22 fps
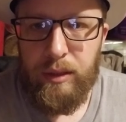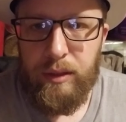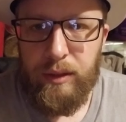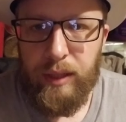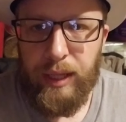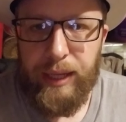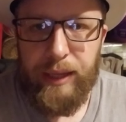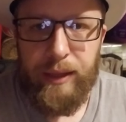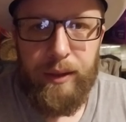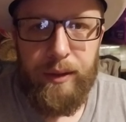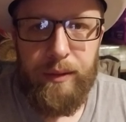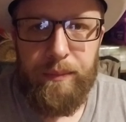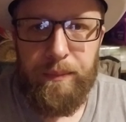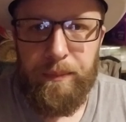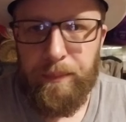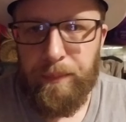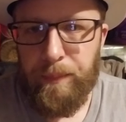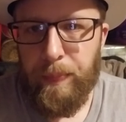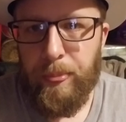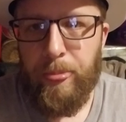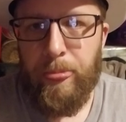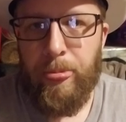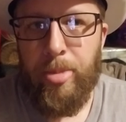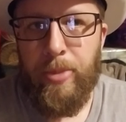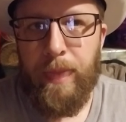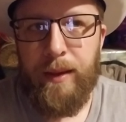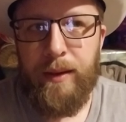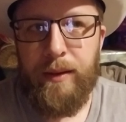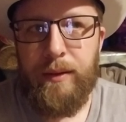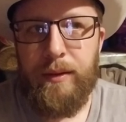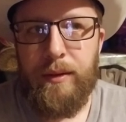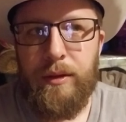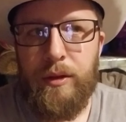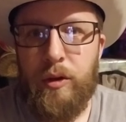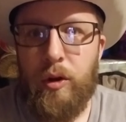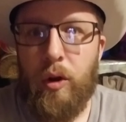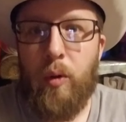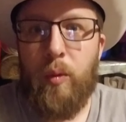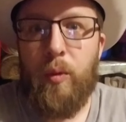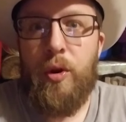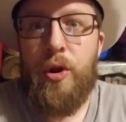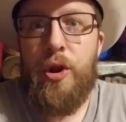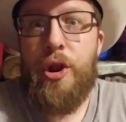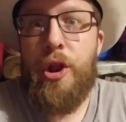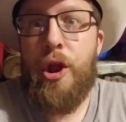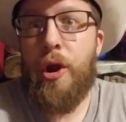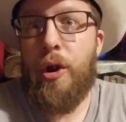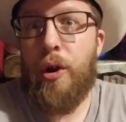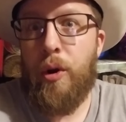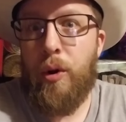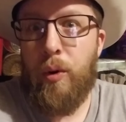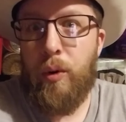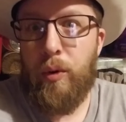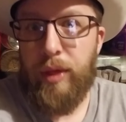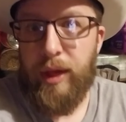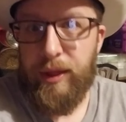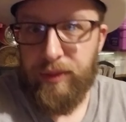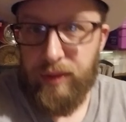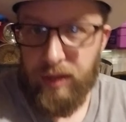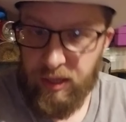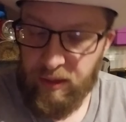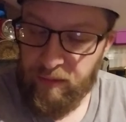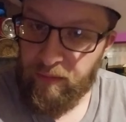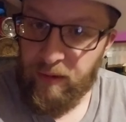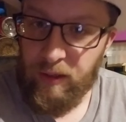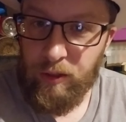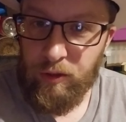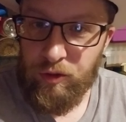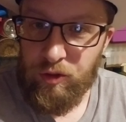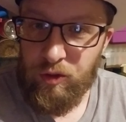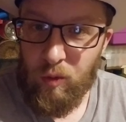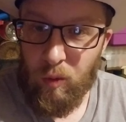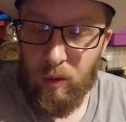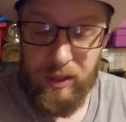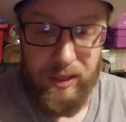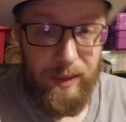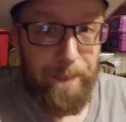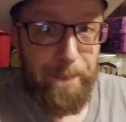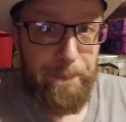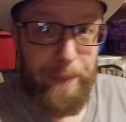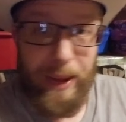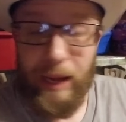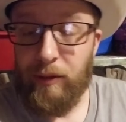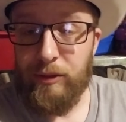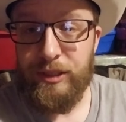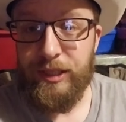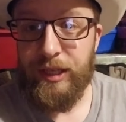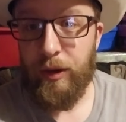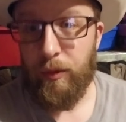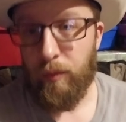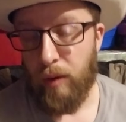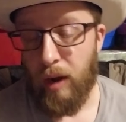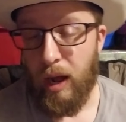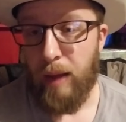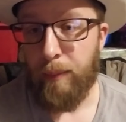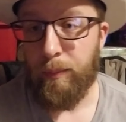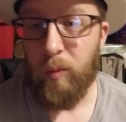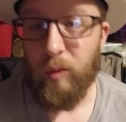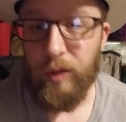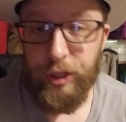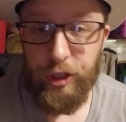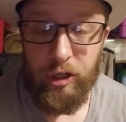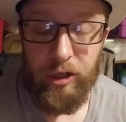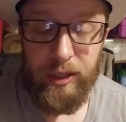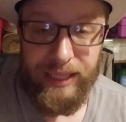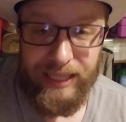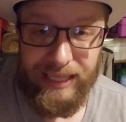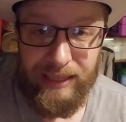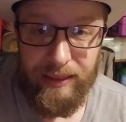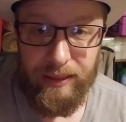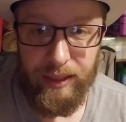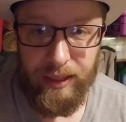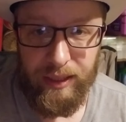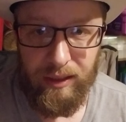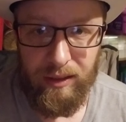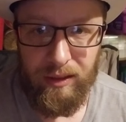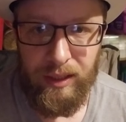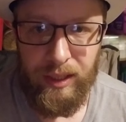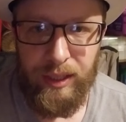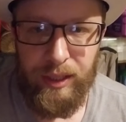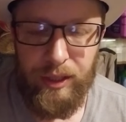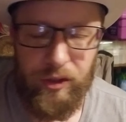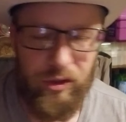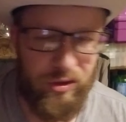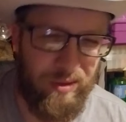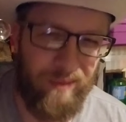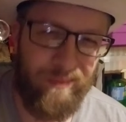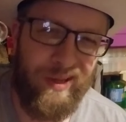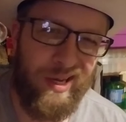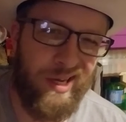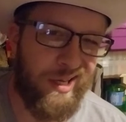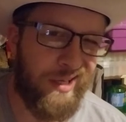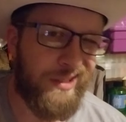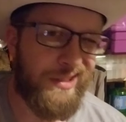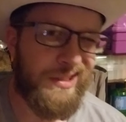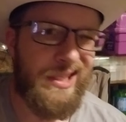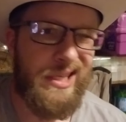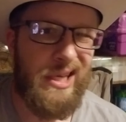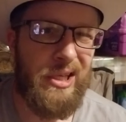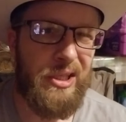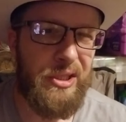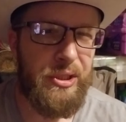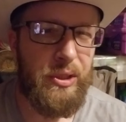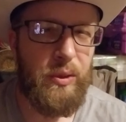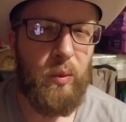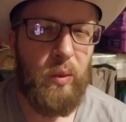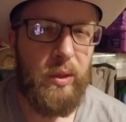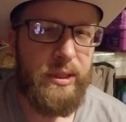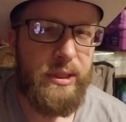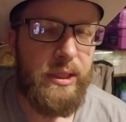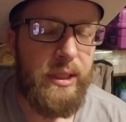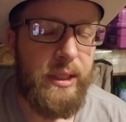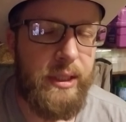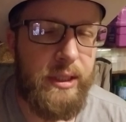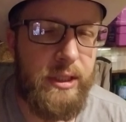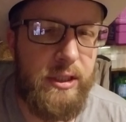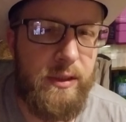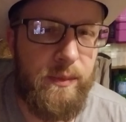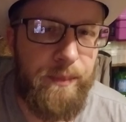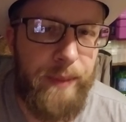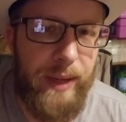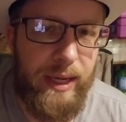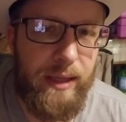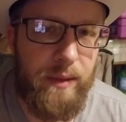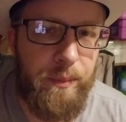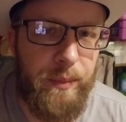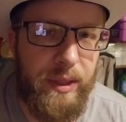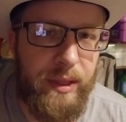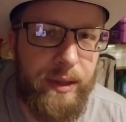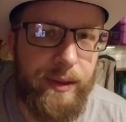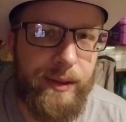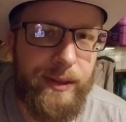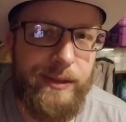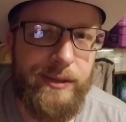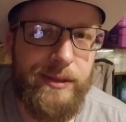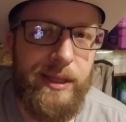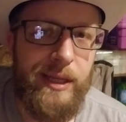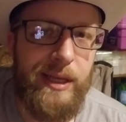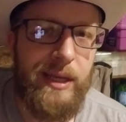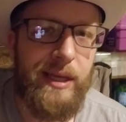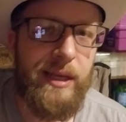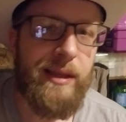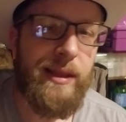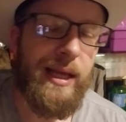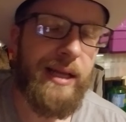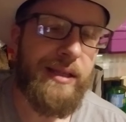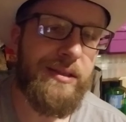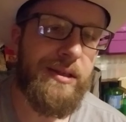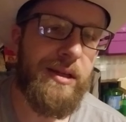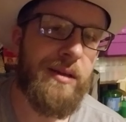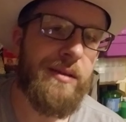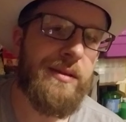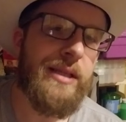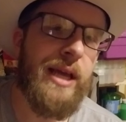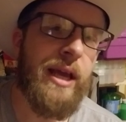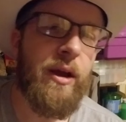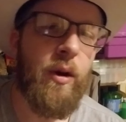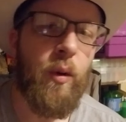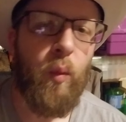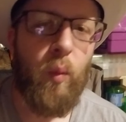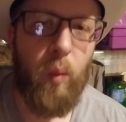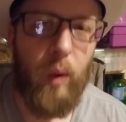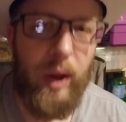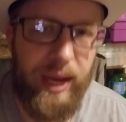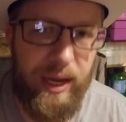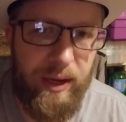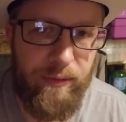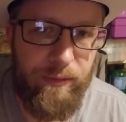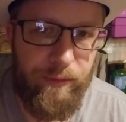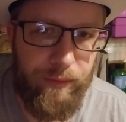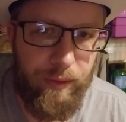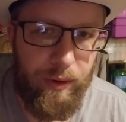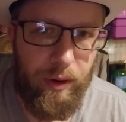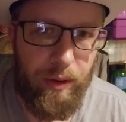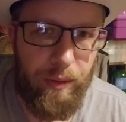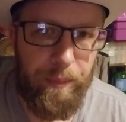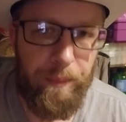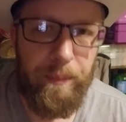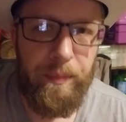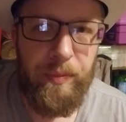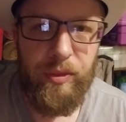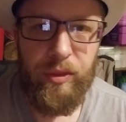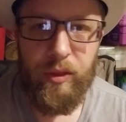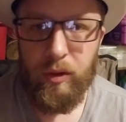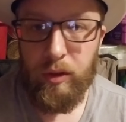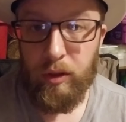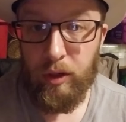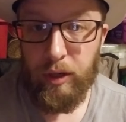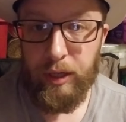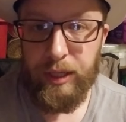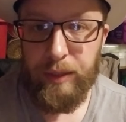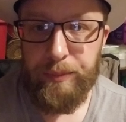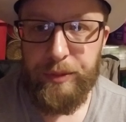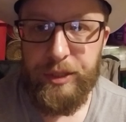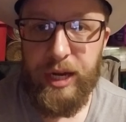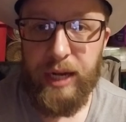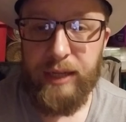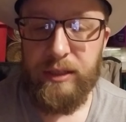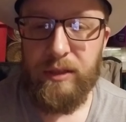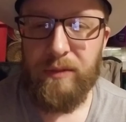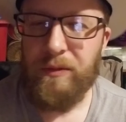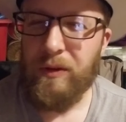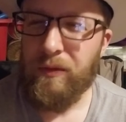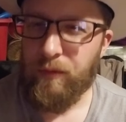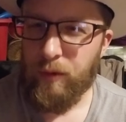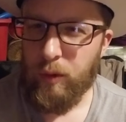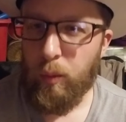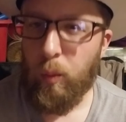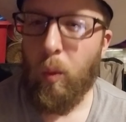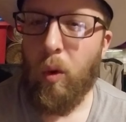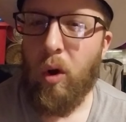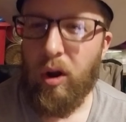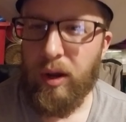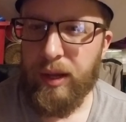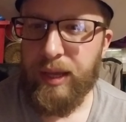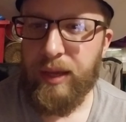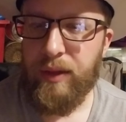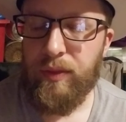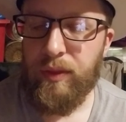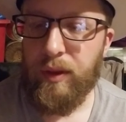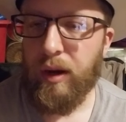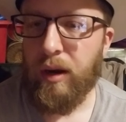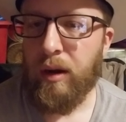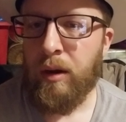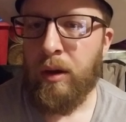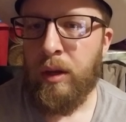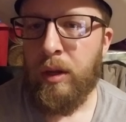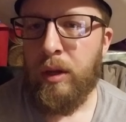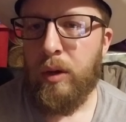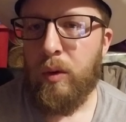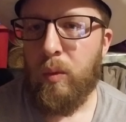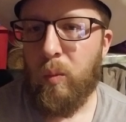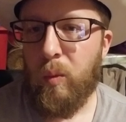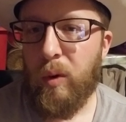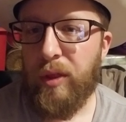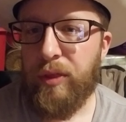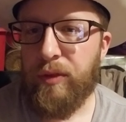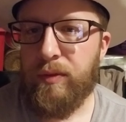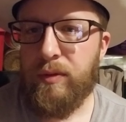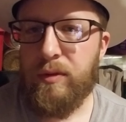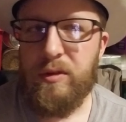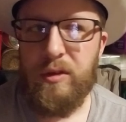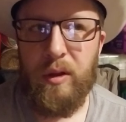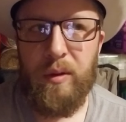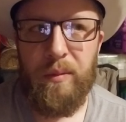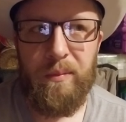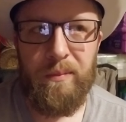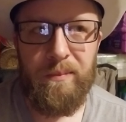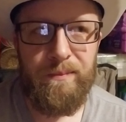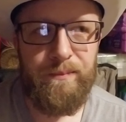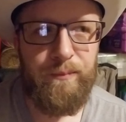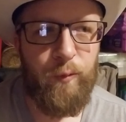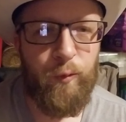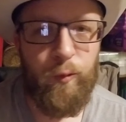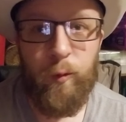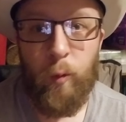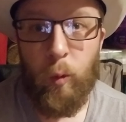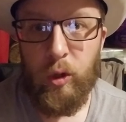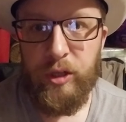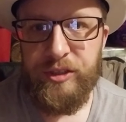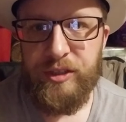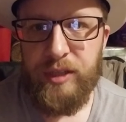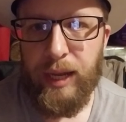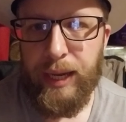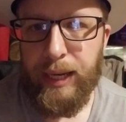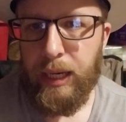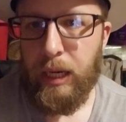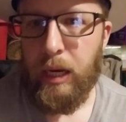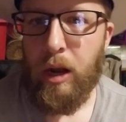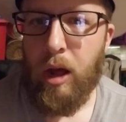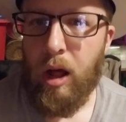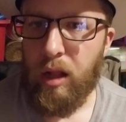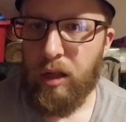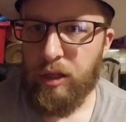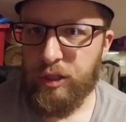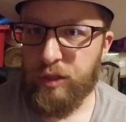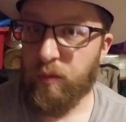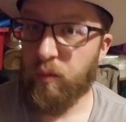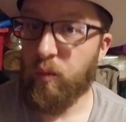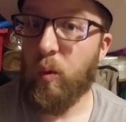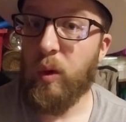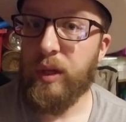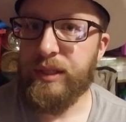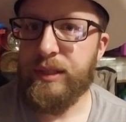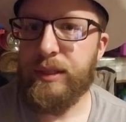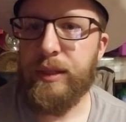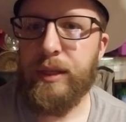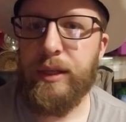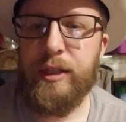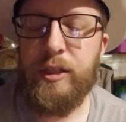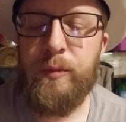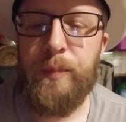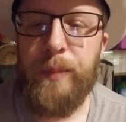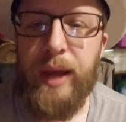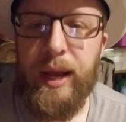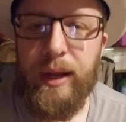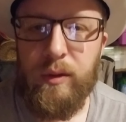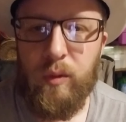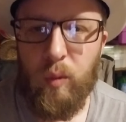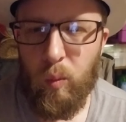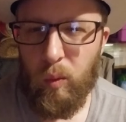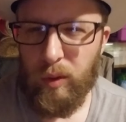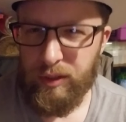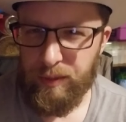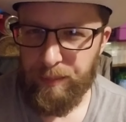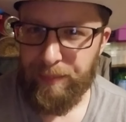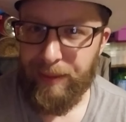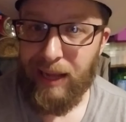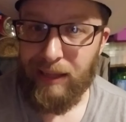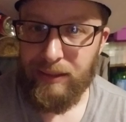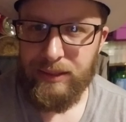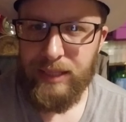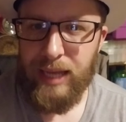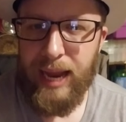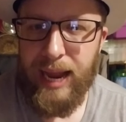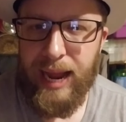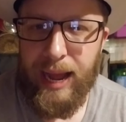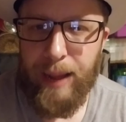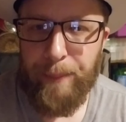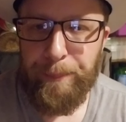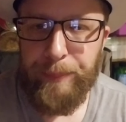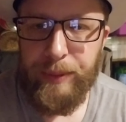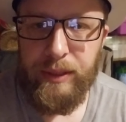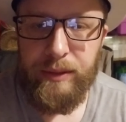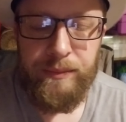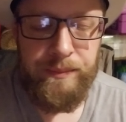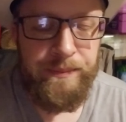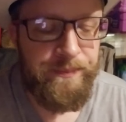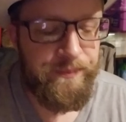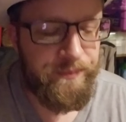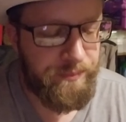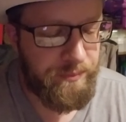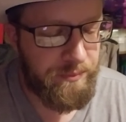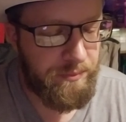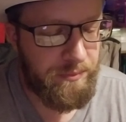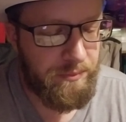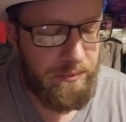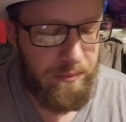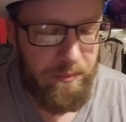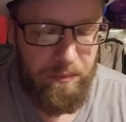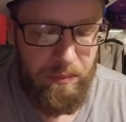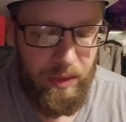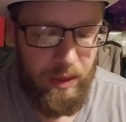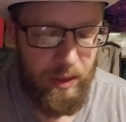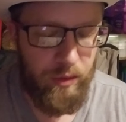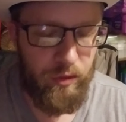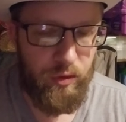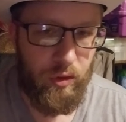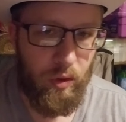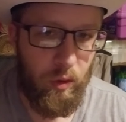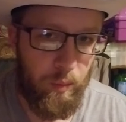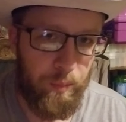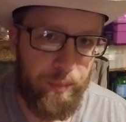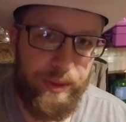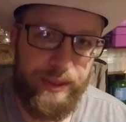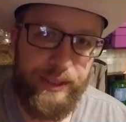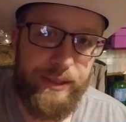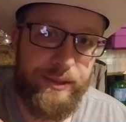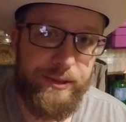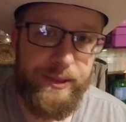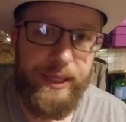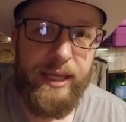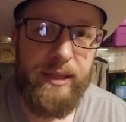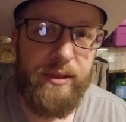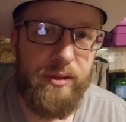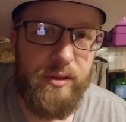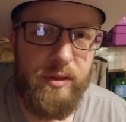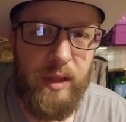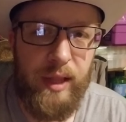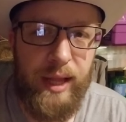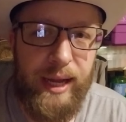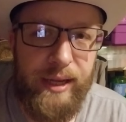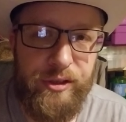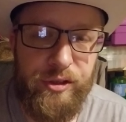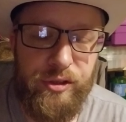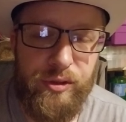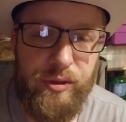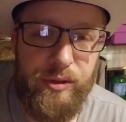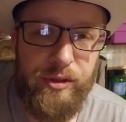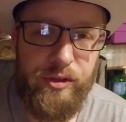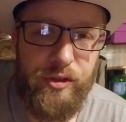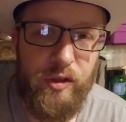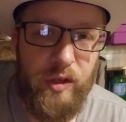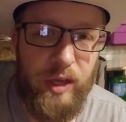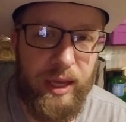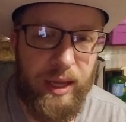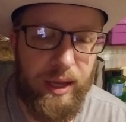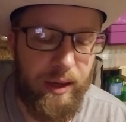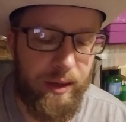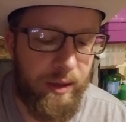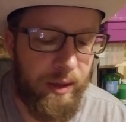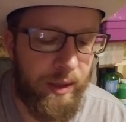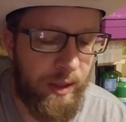Like, you don't know that the convenience store is about to get robbed when you're in there. So I'm not going to tell you what to expect because that's going to take away from the learning objective. If you walk in there with some foresight, knowledge of what to expect or what's about to happen. So please take this class as soon as you can.